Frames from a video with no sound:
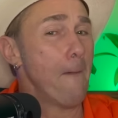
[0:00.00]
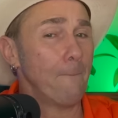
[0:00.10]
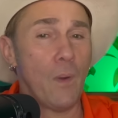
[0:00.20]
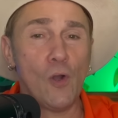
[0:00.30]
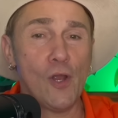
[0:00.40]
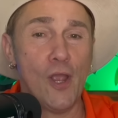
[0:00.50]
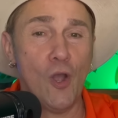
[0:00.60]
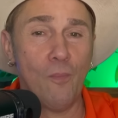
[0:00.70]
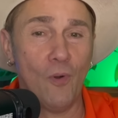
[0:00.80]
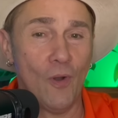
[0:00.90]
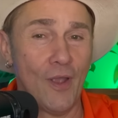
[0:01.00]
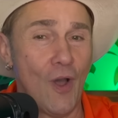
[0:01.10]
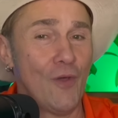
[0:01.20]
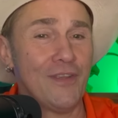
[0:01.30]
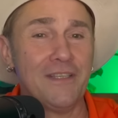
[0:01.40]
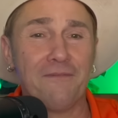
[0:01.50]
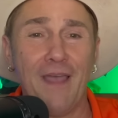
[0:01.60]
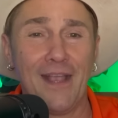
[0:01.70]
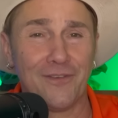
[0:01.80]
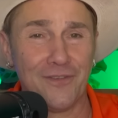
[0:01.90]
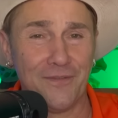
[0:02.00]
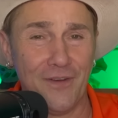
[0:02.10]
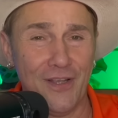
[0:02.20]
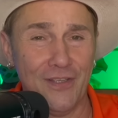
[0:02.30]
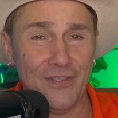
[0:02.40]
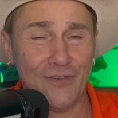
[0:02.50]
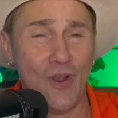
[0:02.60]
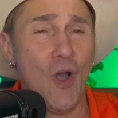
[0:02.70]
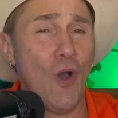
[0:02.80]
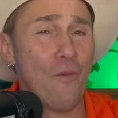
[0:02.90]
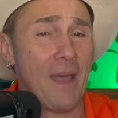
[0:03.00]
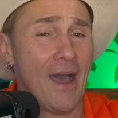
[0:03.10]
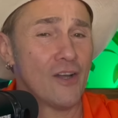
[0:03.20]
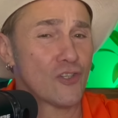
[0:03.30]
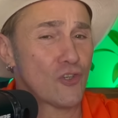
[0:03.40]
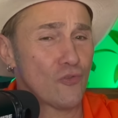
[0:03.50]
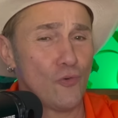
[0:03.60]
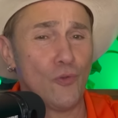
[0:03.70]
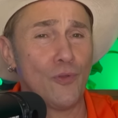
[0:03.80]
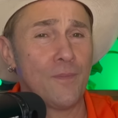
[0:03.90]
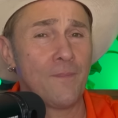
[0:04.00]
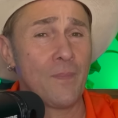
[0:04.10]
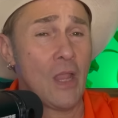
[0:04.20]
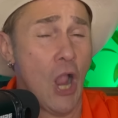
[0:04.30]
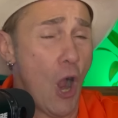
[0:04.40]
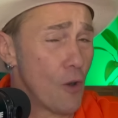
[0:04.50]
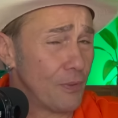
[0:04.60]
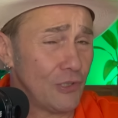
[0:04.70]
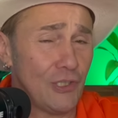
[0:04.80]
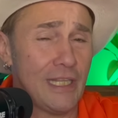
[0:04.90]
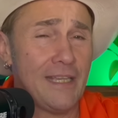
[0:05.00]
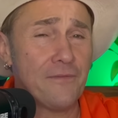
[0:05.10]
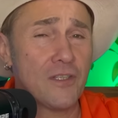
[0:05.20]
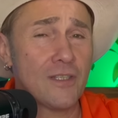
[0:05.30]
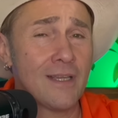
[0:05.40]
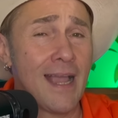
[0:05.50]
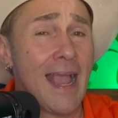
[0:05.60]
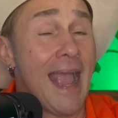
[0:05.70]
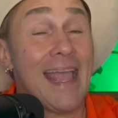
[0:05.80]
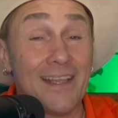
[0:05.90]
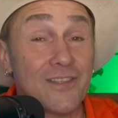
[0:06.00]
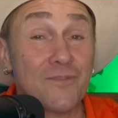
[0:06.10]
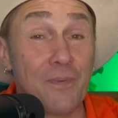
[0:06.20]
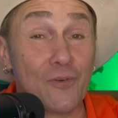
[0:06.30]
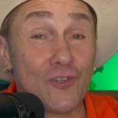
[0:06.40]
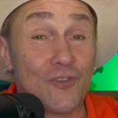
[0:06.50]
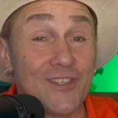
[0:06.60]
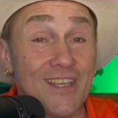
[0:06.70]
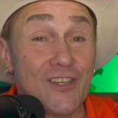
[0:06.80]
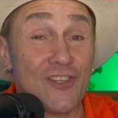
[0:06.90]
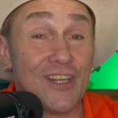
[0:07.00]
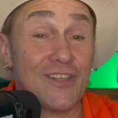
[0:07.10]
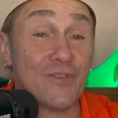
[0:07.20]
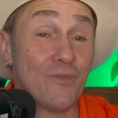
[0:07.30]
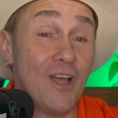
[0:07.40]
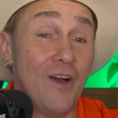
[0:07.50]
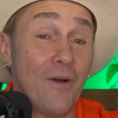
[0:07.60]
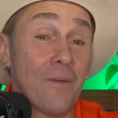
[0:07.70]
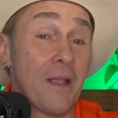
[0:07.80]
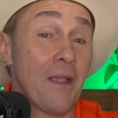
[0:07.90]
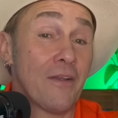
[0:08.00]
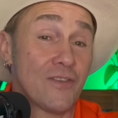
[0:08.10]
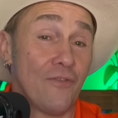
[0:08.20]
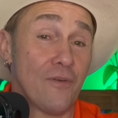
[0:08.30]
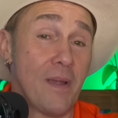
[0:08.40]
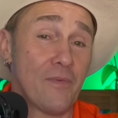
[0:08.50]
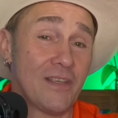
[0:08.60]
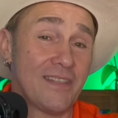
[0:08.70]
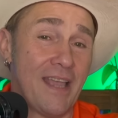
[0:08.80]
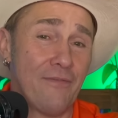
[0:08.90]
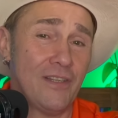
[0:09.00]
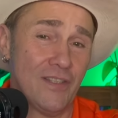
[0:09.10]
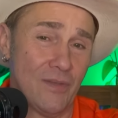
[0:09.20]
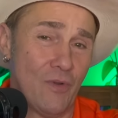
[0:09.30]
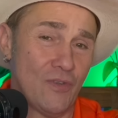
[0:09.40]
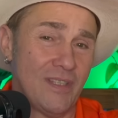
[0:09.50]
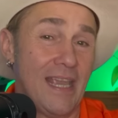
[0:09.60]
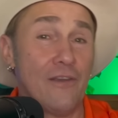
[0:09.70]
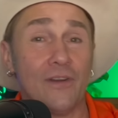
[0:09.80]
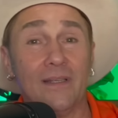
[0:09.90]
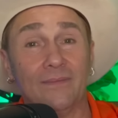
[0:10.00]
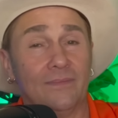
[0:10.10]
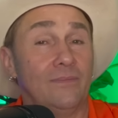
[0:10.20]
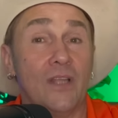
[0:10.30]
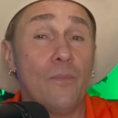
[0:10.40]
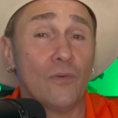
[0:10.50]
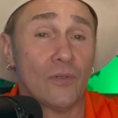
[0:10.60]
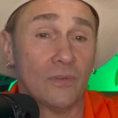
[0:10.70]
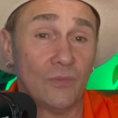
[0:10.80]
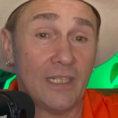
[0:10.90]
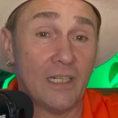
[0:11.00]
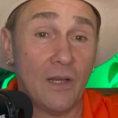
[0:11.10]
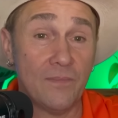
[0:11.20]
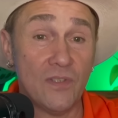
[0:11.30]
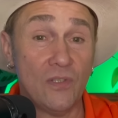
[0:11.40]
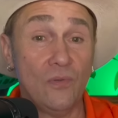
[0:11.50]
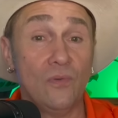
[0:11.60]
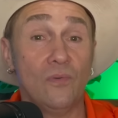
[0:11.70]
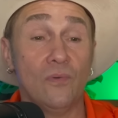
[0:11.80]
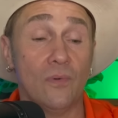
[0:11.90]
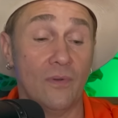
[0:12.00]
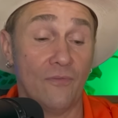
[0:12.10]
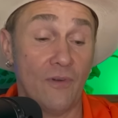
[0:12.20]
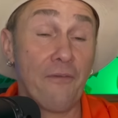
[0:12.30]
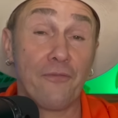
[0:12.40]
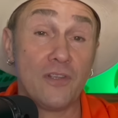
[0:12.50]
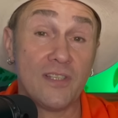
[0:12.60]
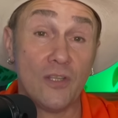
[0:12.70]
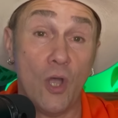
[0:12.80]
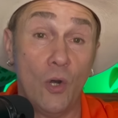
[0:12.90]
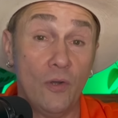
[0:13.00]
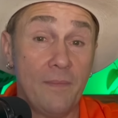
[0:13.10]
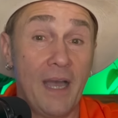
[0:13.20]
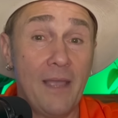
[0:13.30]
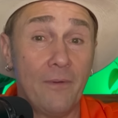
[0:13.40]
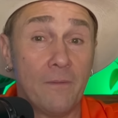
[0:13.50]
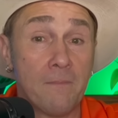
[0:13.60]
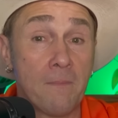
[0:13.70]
Boy, oh boy, all these factors, friends, are all about truth, our beliefs, and spiritual ascension as well. So remember, the seven is the most sacred number when it comes to reference in the Holy Bible.